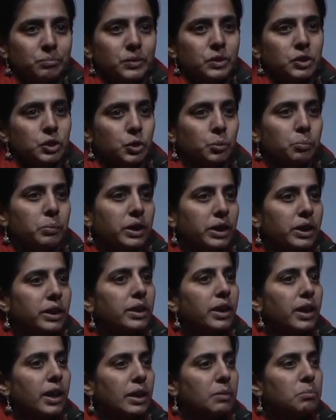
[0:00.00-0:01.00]
So many
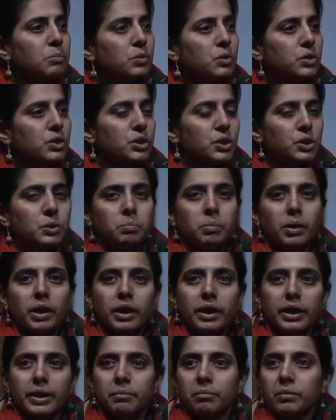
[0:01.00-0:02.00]
times just
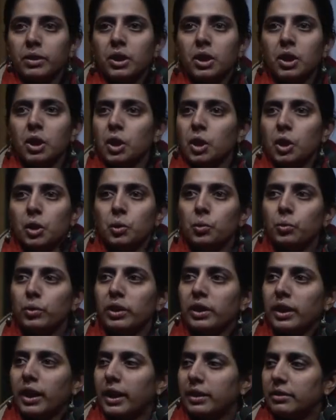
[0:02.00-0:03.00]
by
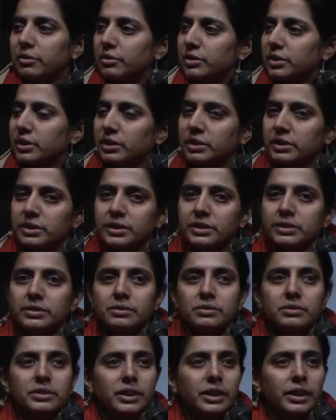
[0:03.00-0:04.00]
looking at certain
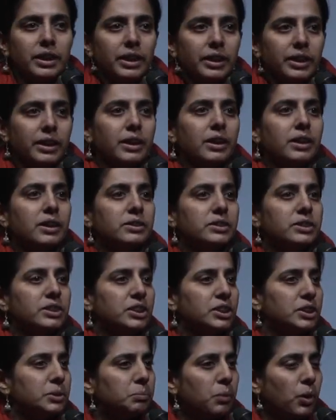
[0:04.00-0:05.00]
areas,
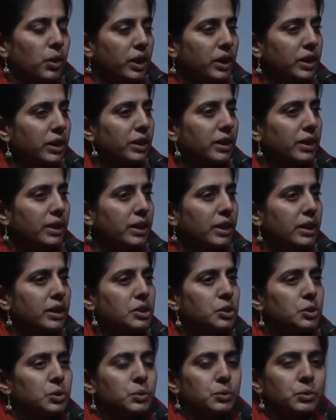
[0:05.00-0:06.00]
certain protected
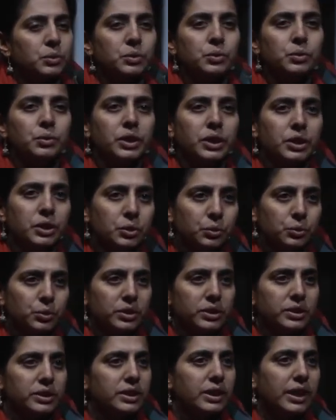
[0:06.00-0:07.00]
areas, you need to
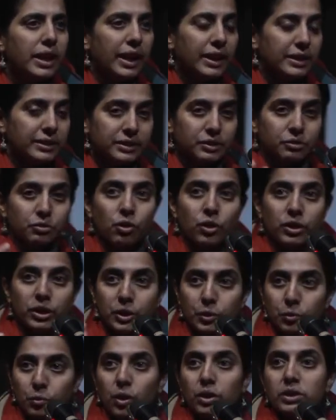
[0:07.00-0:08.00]
just guess what
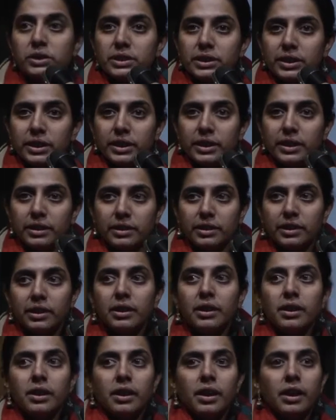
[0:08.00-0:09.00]
it was earlier
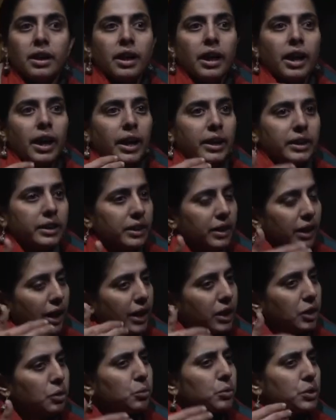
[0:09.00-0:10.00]
and
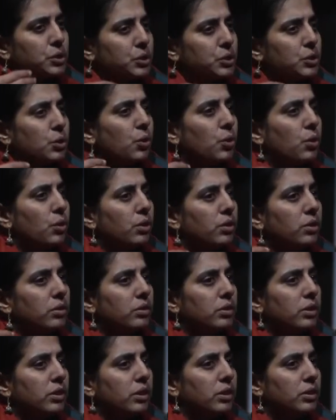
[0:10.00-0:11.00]
try to restore
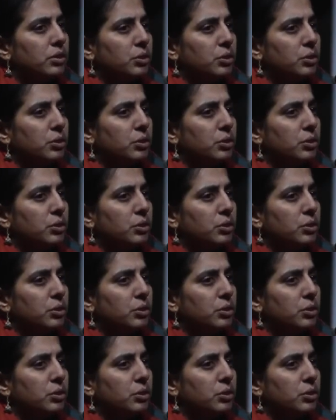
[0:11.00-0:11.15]
uh,